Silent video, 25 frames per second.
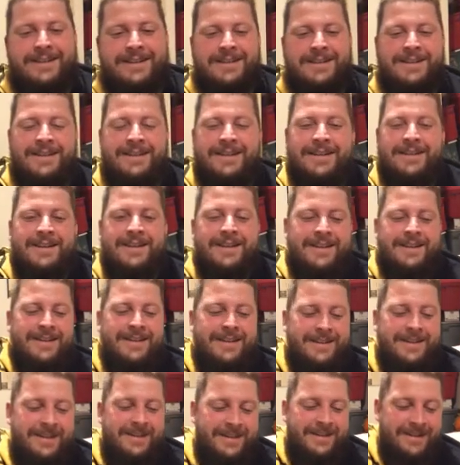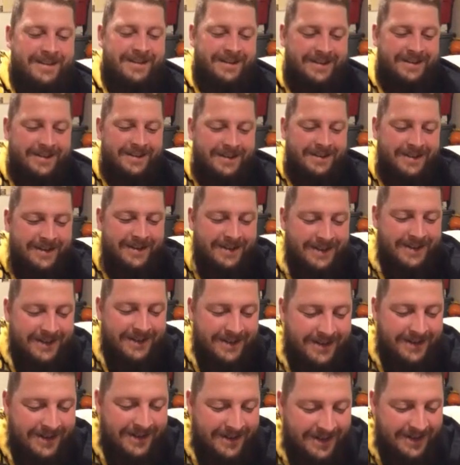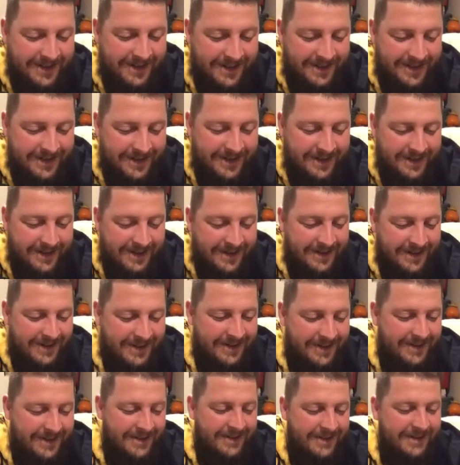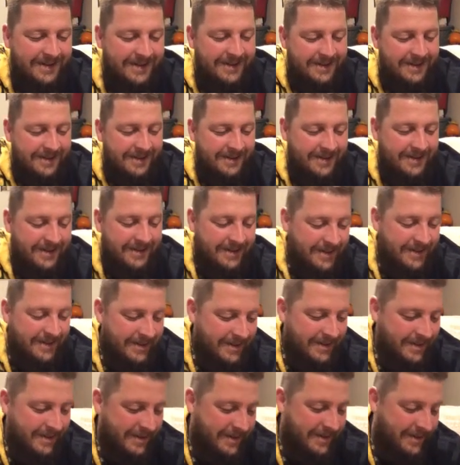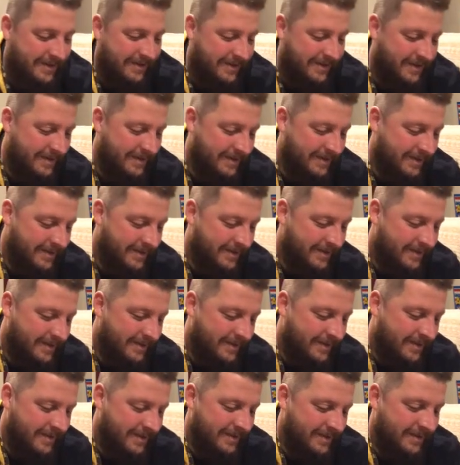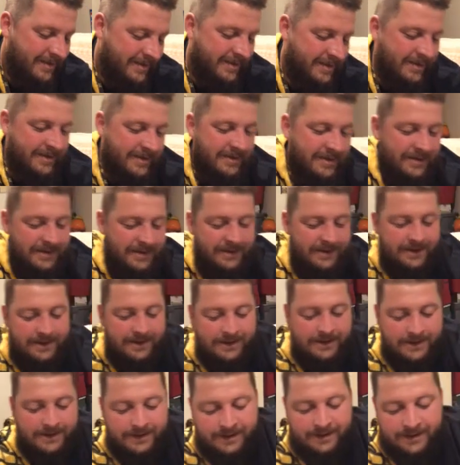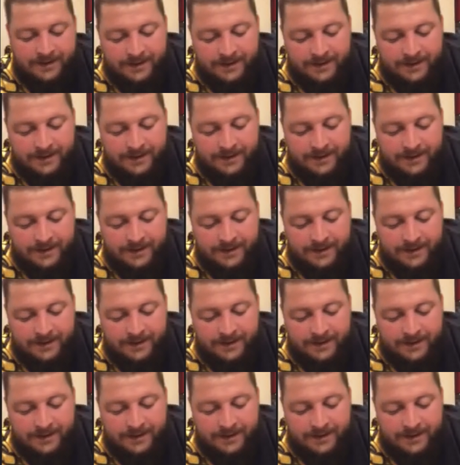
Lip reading: This person isn't speaking.